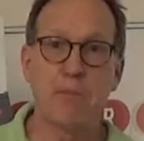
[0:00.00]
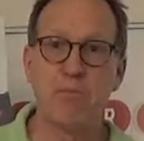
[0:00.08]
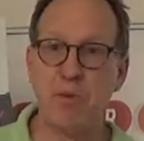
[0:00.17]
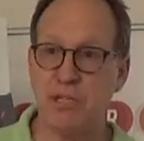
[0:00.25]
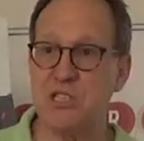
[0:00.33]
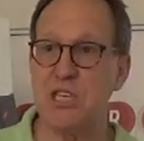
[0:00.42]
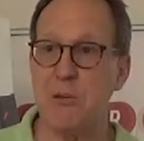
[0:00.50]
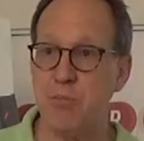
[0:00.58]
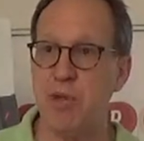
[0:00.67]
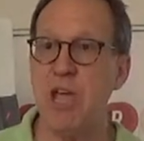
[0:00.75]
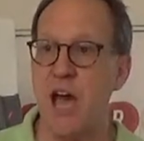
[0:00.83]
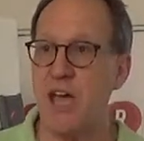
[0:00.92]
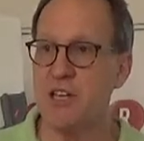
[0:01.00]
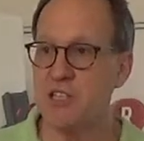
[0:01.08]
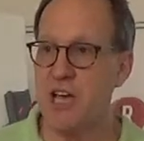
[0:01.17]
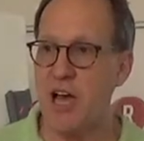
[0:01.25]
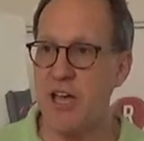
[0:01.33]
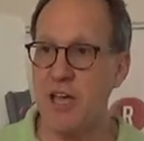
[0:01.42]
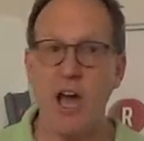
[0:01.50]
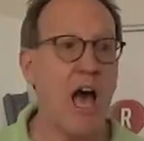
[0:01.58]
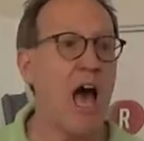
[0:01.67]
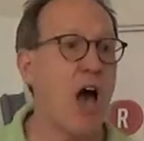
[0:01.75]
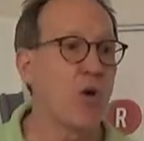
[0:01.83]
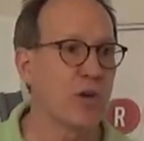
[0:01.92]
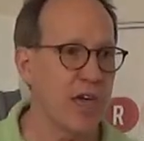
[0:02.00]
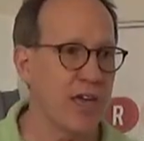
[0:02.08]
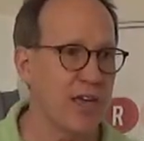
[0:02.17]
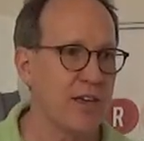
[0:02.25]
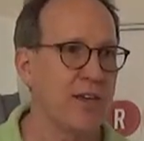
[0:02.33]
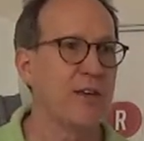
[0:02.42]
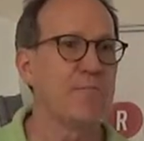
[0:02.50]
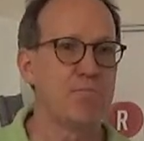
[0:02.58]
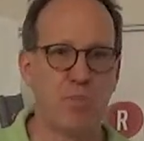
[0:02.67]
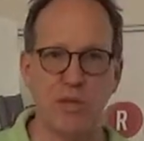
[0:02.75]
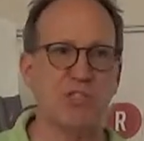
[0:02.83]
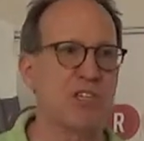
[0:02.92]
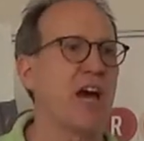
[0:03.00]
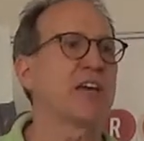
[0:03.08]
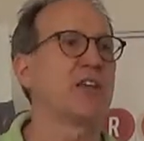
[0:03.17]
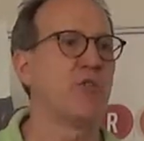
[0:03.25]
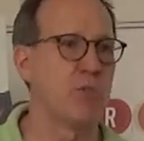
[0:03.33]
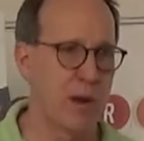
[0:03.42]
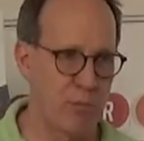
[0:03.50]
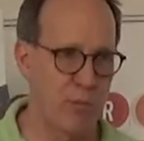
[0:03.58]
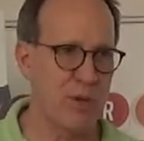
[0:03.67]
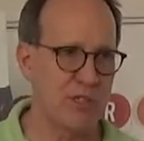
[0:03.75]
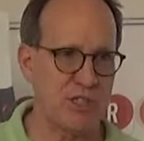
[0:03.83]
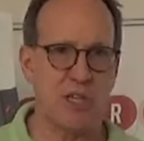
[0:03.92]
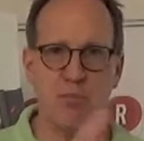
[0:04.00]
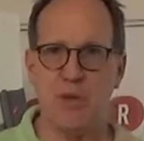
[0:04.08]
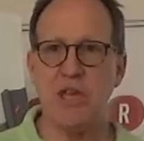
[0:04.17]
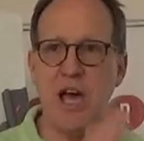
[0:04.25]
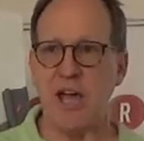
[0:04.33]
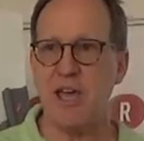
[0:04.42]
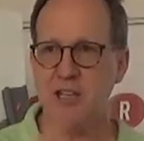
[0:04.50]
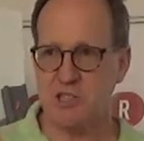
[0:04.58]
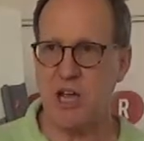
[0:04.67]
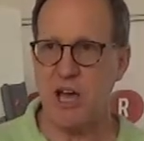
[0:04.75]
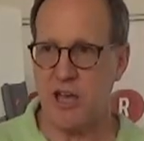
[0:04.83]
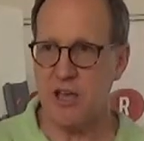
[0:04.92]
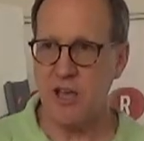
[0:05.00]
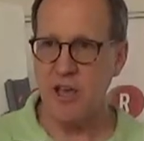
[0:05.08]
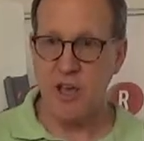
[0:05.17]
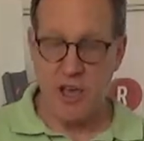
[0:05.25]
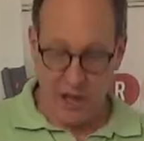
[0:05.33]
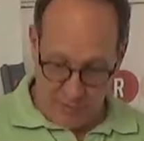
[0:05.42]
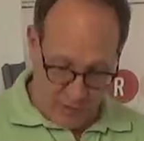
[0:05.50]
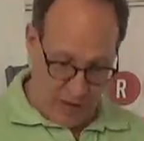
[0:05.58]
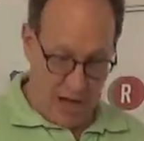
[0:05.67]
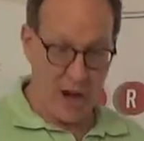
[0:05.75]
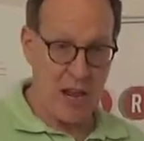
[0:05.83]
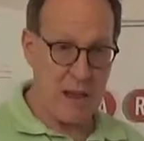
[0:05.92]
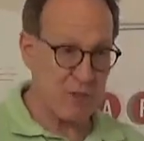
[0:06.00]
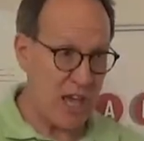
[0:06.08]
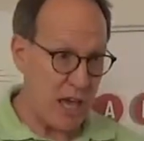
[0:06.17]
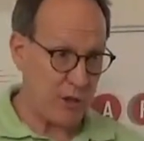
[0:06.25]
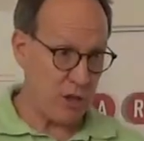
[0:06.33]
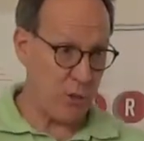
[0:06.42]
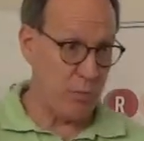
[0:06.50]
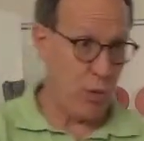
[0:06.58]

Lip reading: Bissi, B-I-S-I. Ah, okay. Bissi, I can remember Bissi, B-I-S-I. If you got a name tag, you can